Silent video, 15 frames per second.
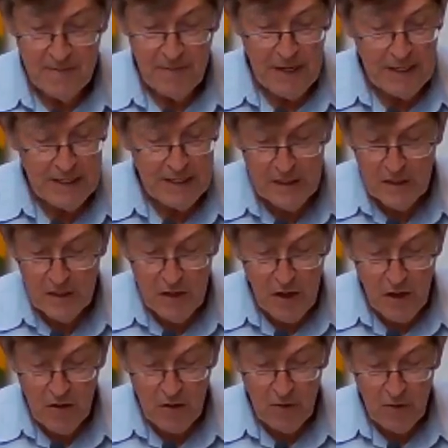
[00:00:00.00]
They didn't
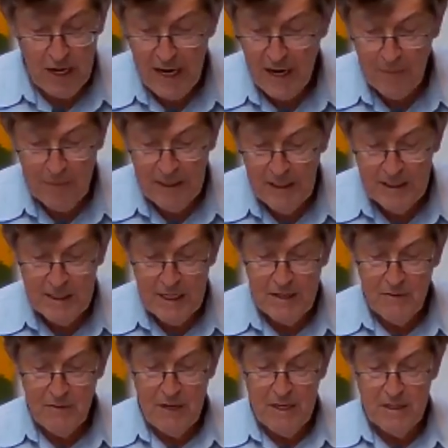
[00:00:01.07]
know how many
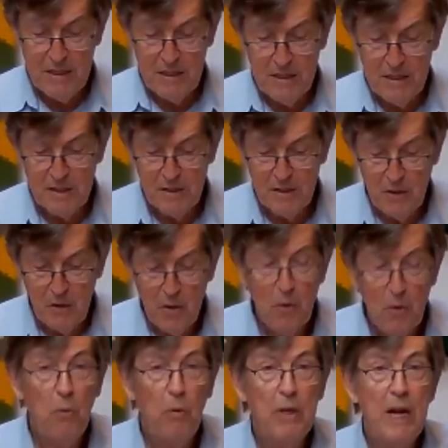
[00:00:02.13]
generations
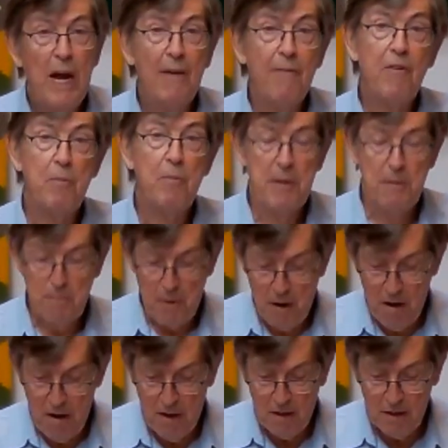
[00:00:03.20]
would have to be
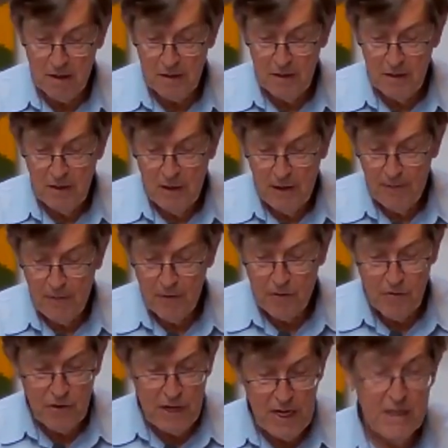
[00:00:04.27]
part of the
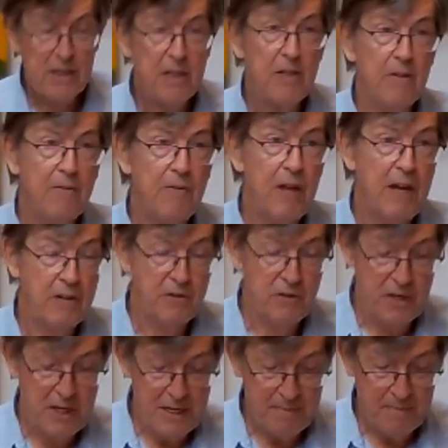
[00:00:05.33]
creation of that
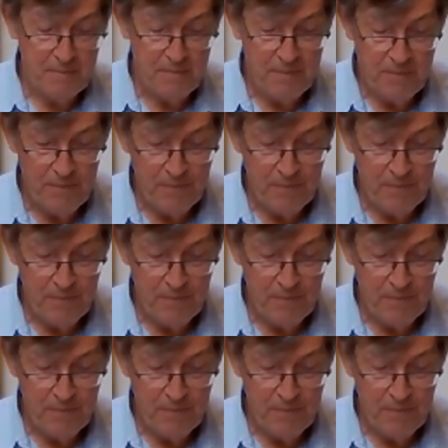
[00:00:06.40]
dream,